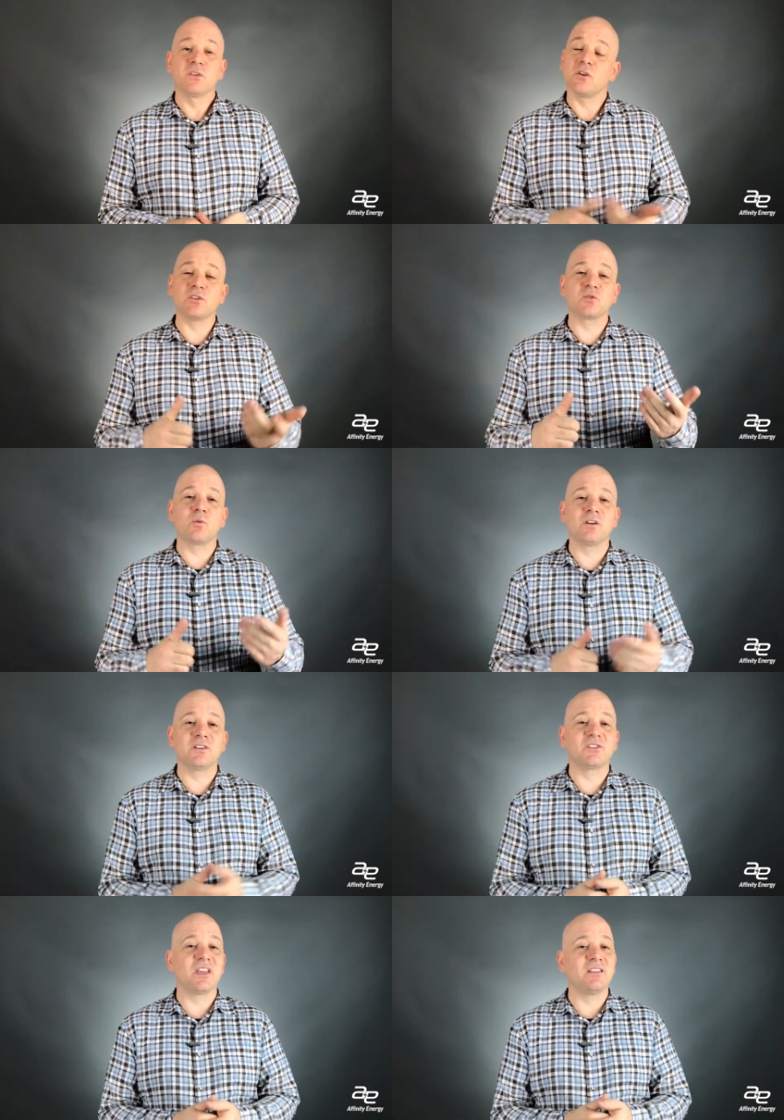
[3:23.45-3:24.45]
So I just wanted
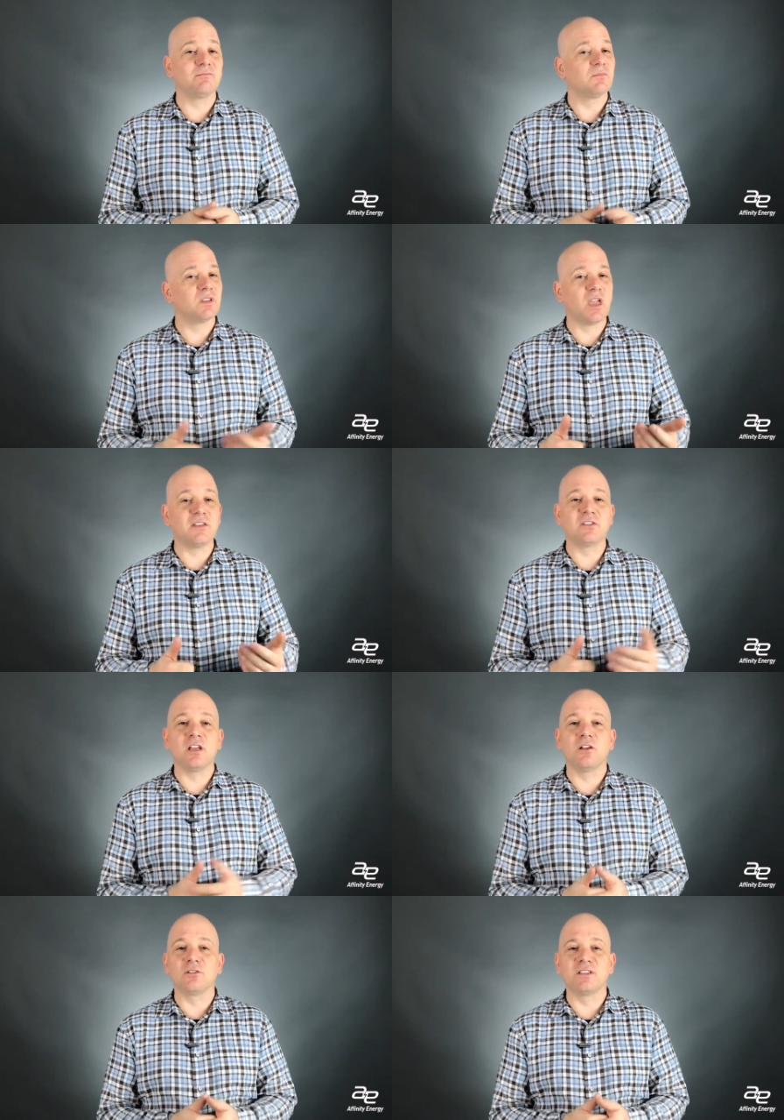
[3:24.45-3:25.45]
to say
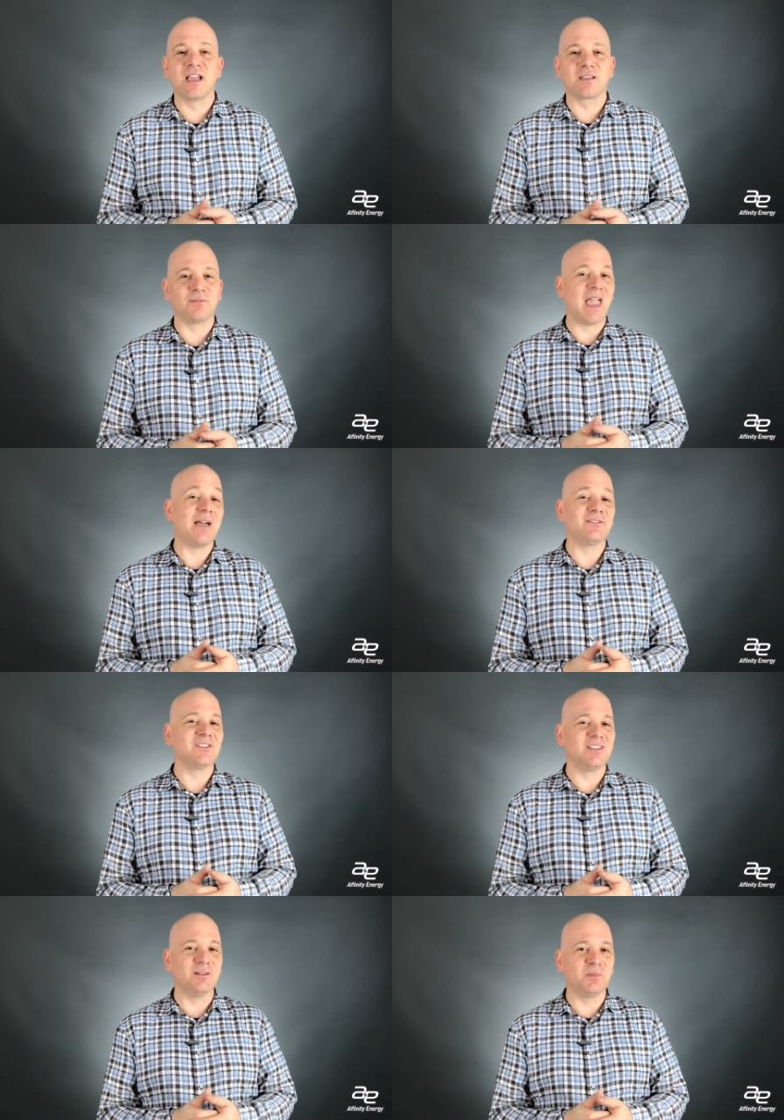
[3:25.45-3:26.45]
SEL RTAC, if you haven't
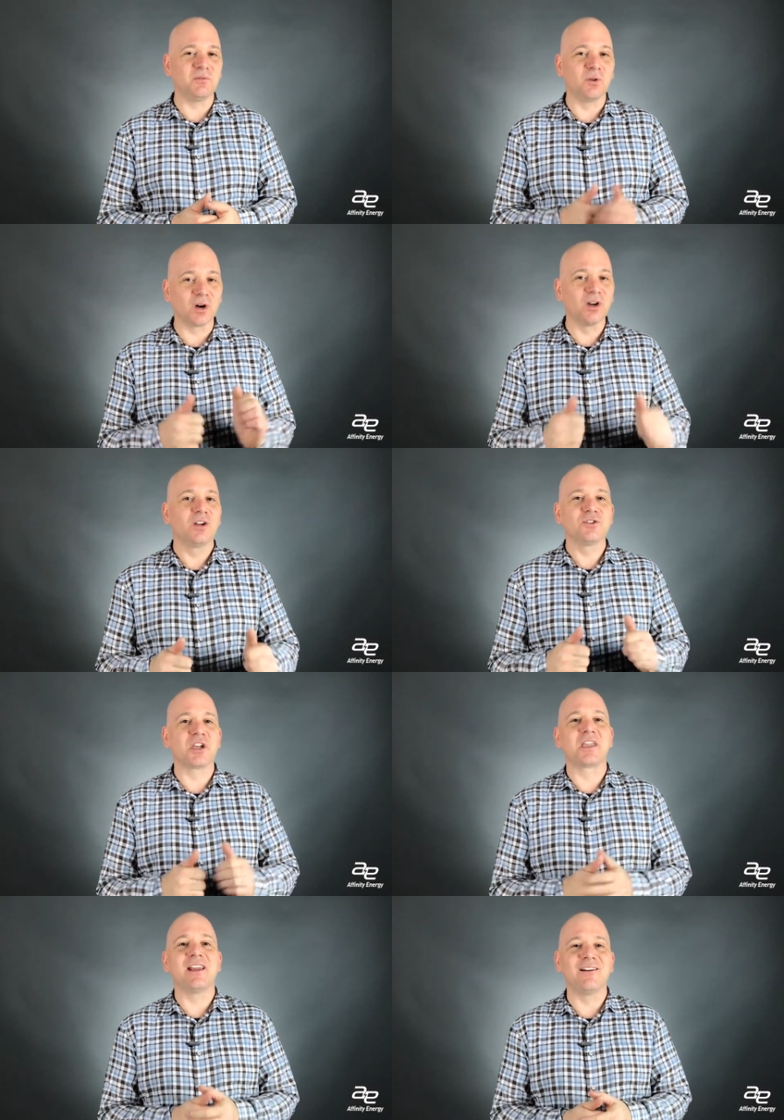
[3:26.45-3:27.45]
seen it before,
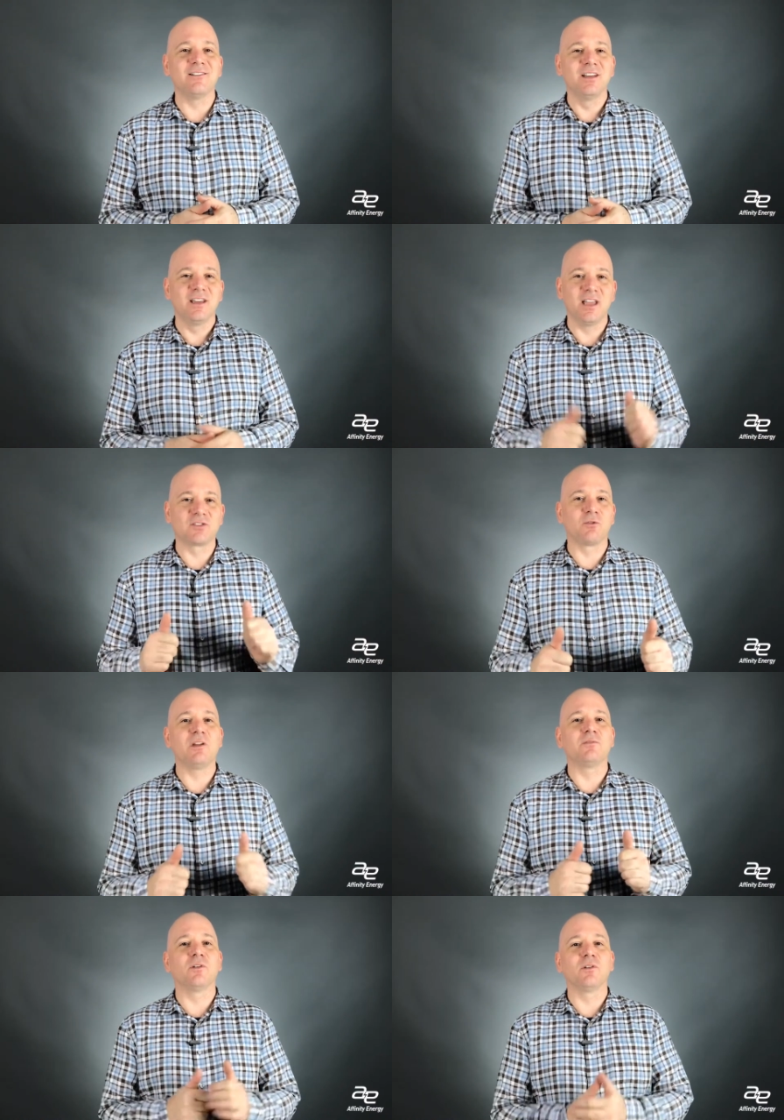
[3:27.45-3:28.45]
check it out. It's
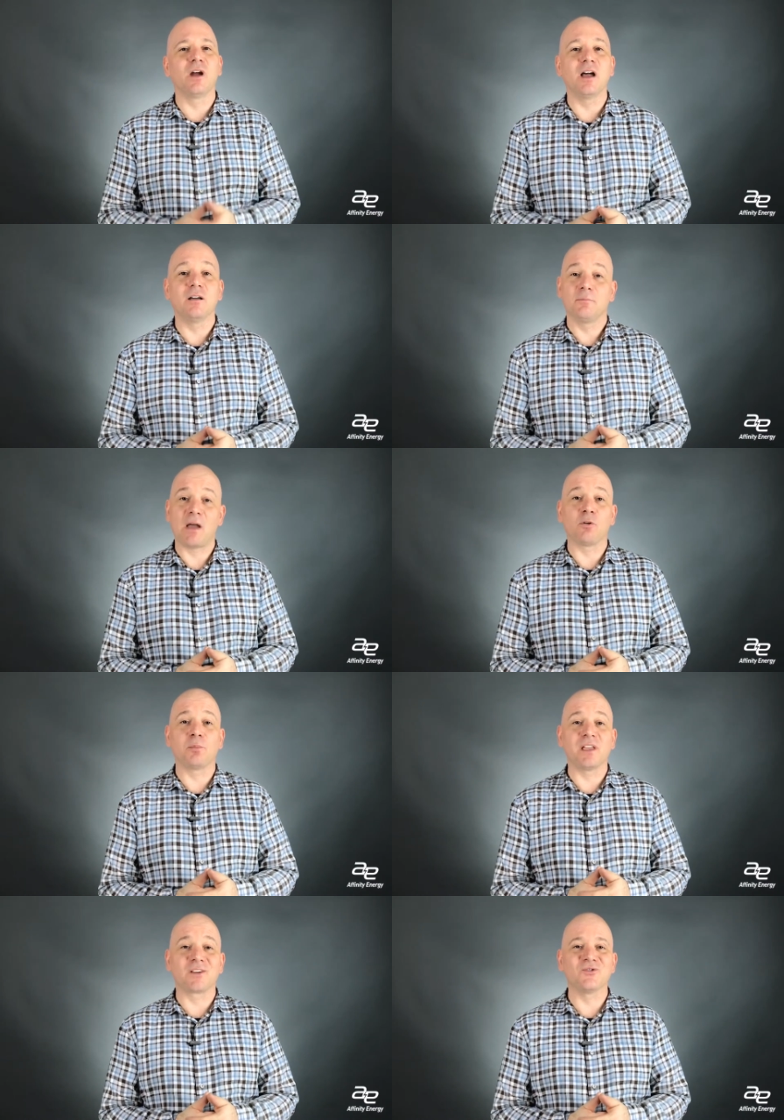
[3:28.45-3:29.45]
great for uh, power
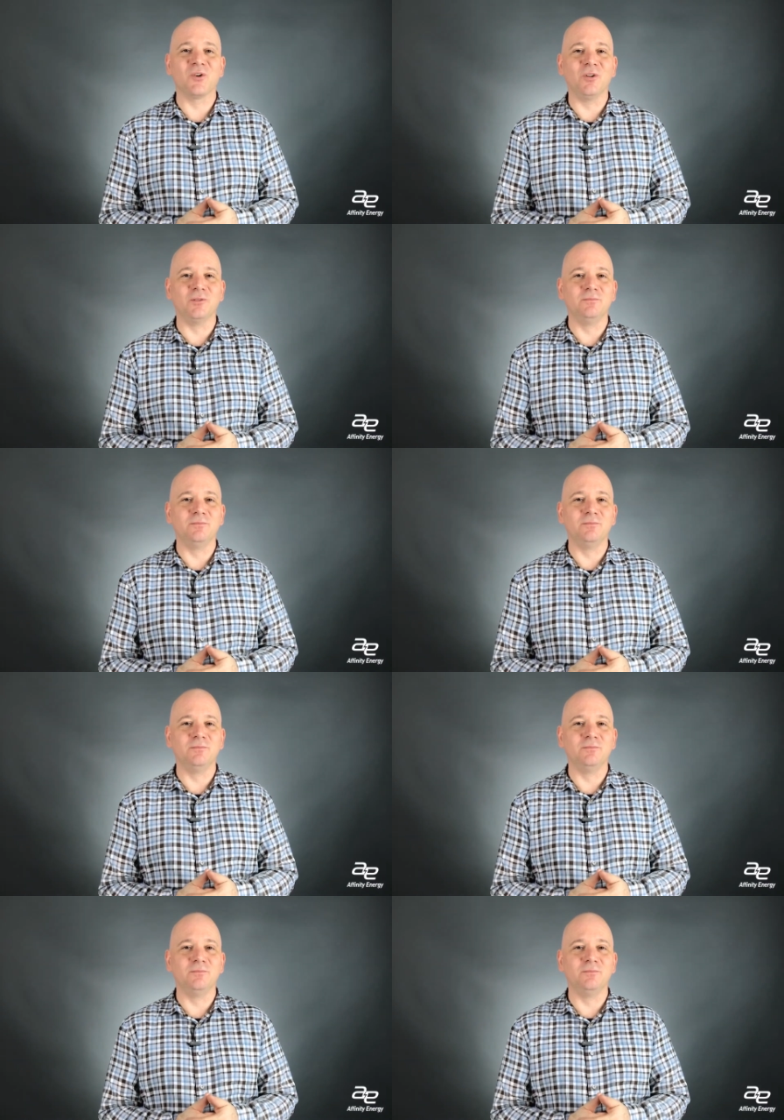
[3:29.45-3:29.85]
plant control.